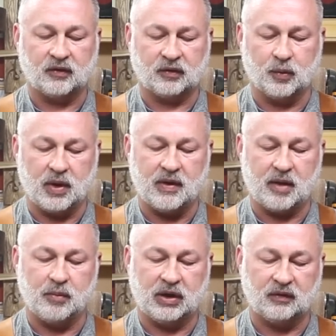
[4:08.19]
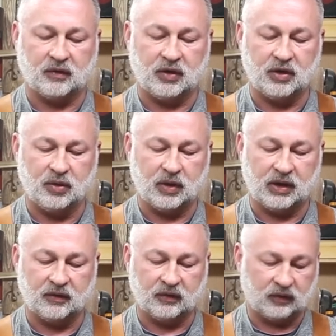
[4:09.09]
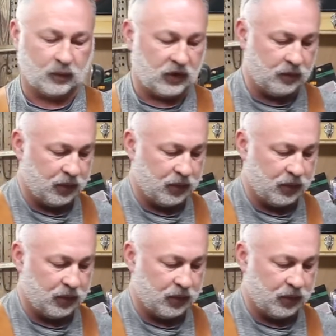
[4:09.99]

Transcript: So what that means to you is when you